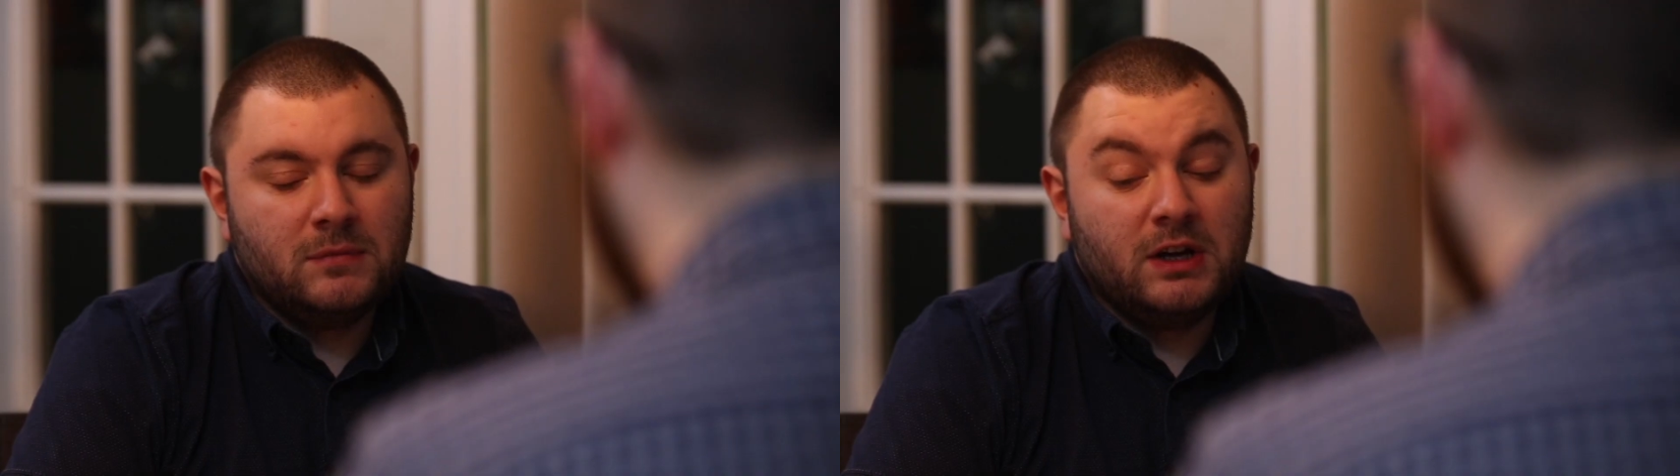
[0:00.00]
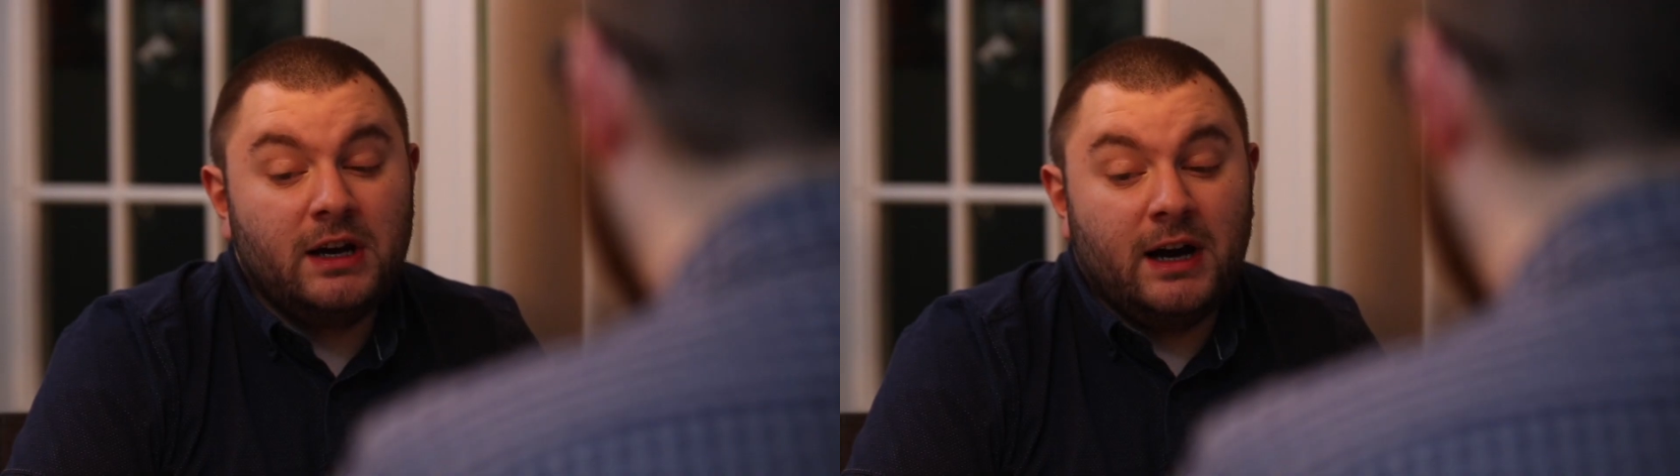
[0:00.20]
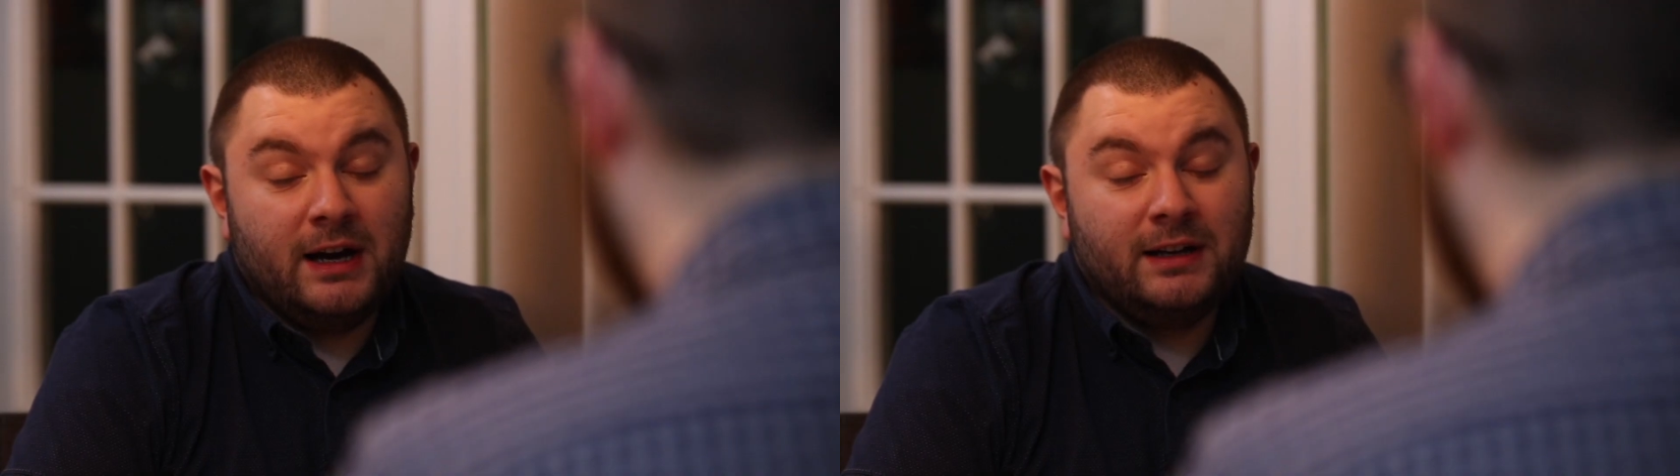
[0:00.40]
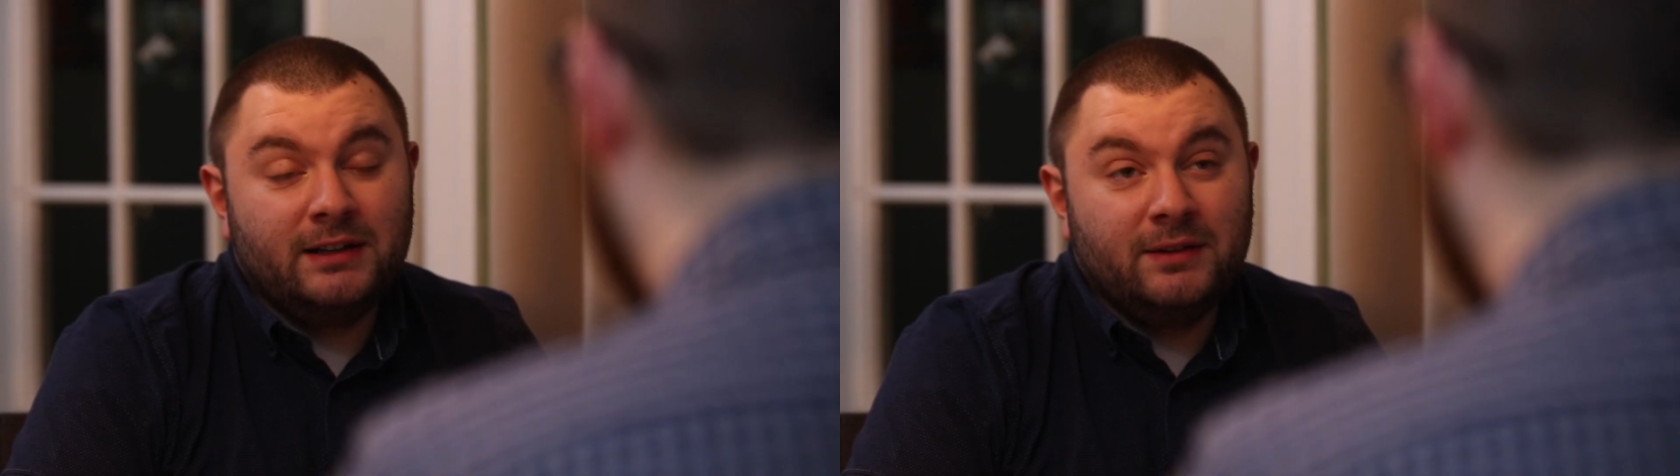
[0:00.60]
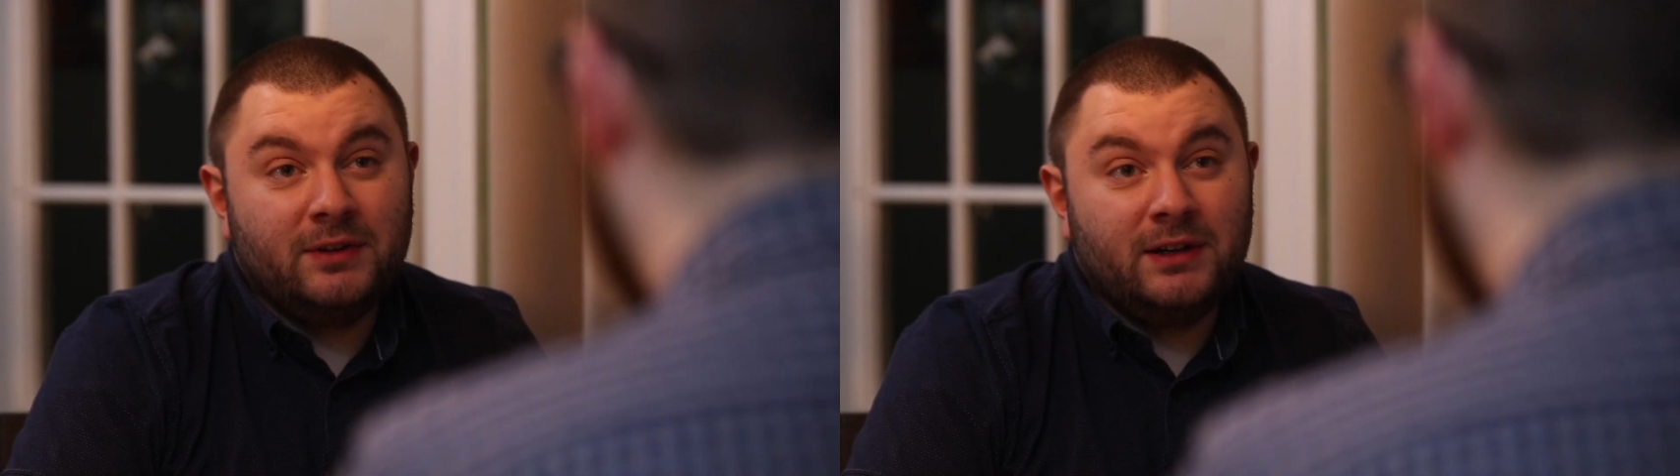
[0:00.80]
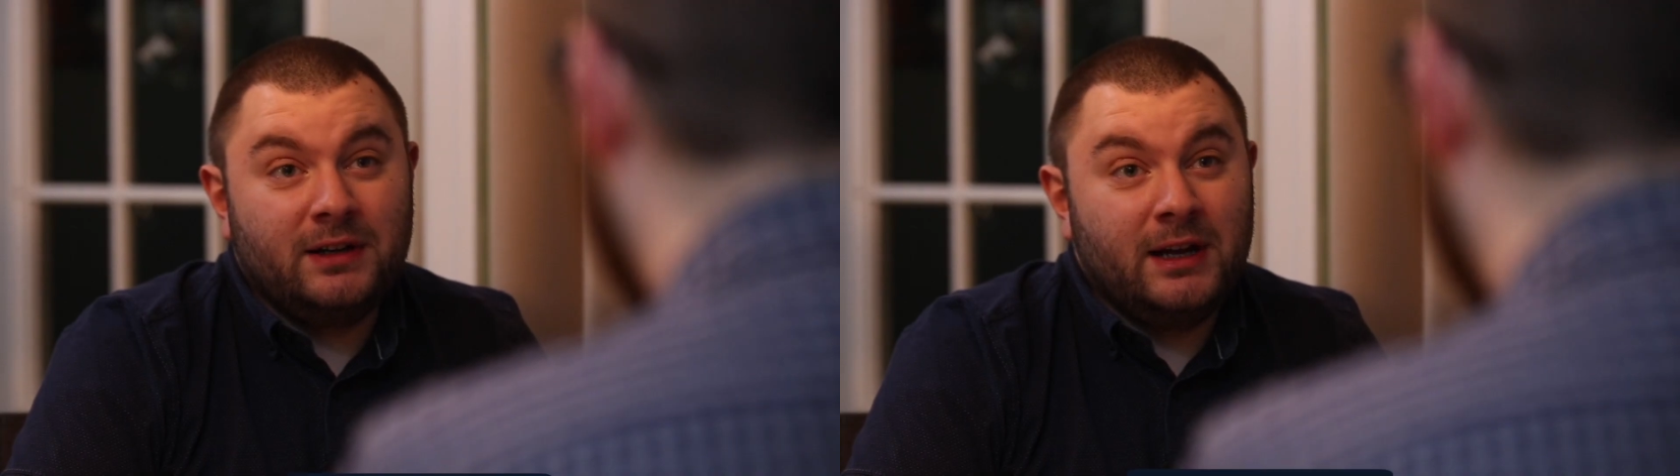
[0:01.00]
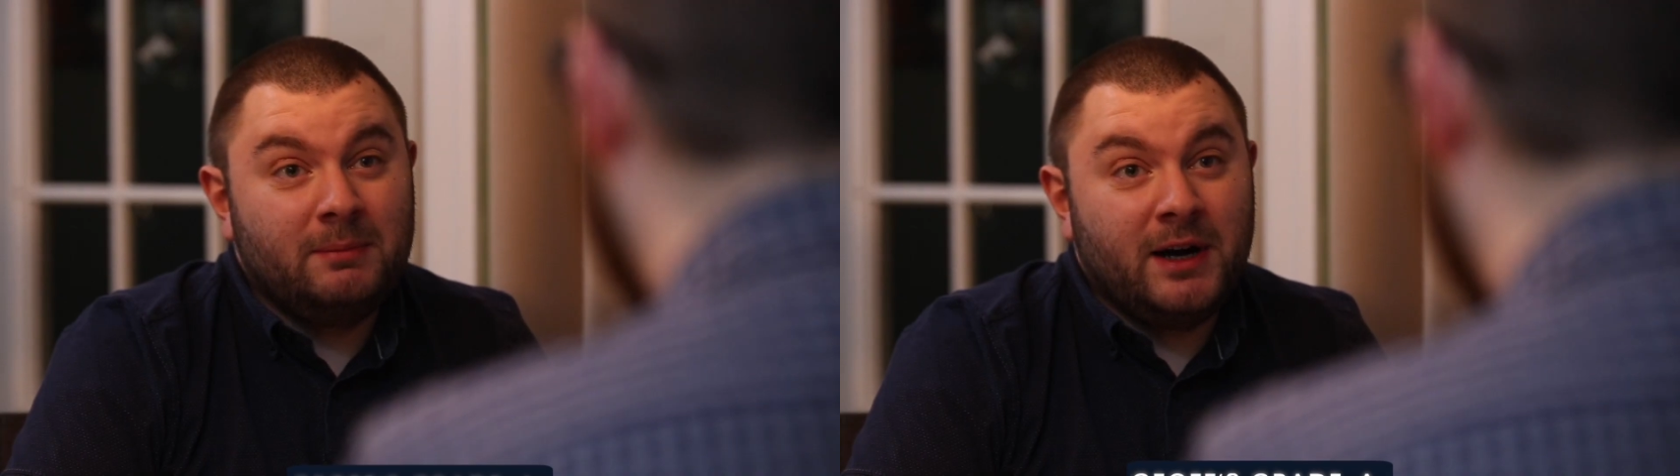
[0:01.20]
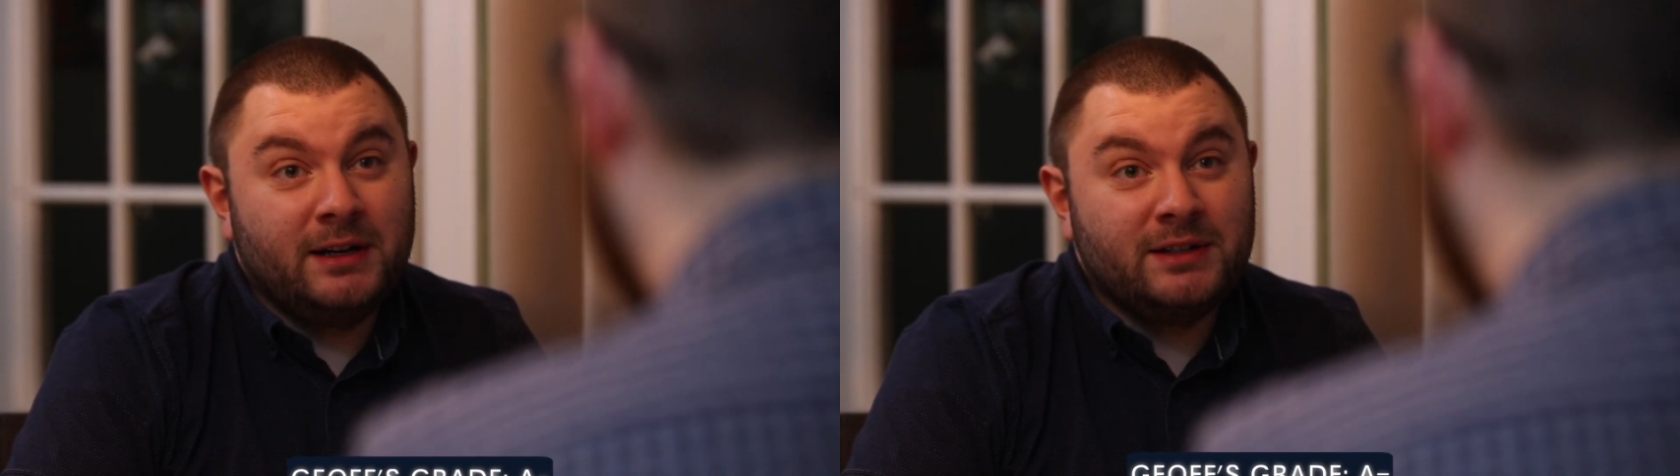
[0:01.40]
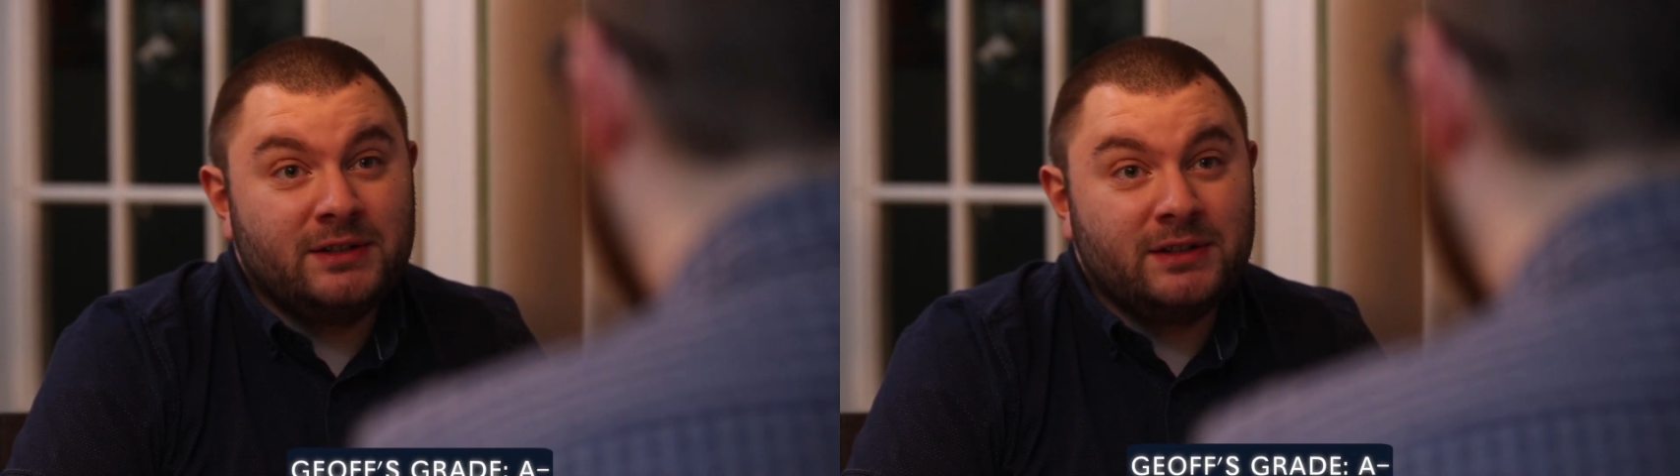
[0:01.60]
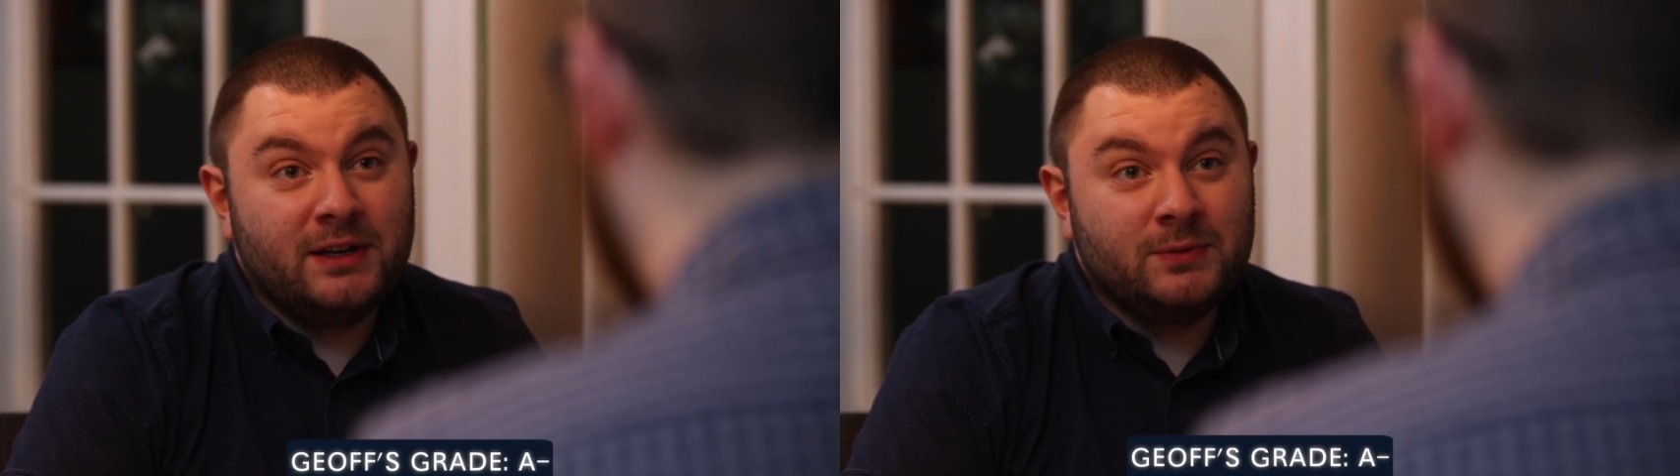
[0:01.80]
Yeah, I give it an A-
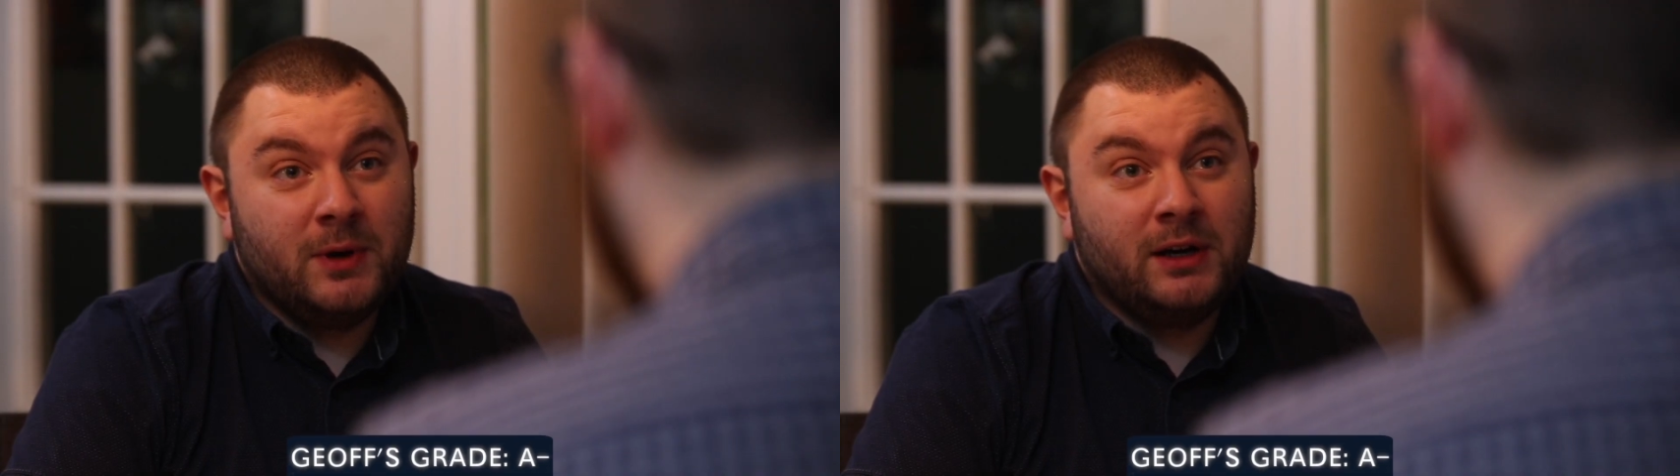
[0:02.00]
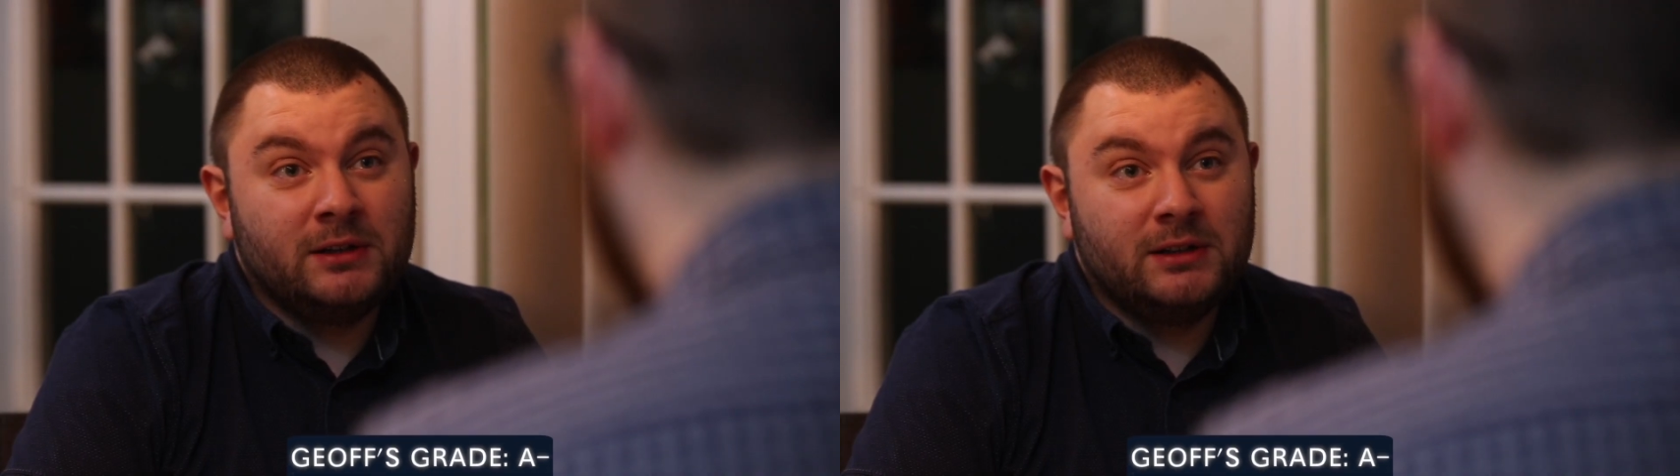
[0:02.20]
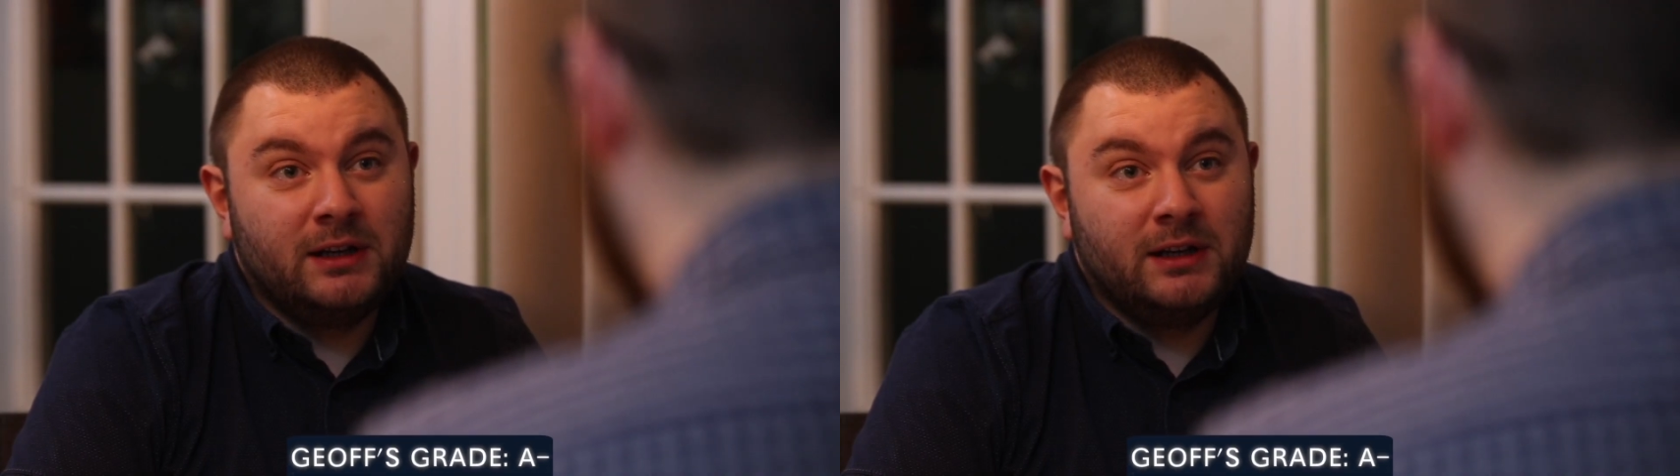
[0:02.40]
as well.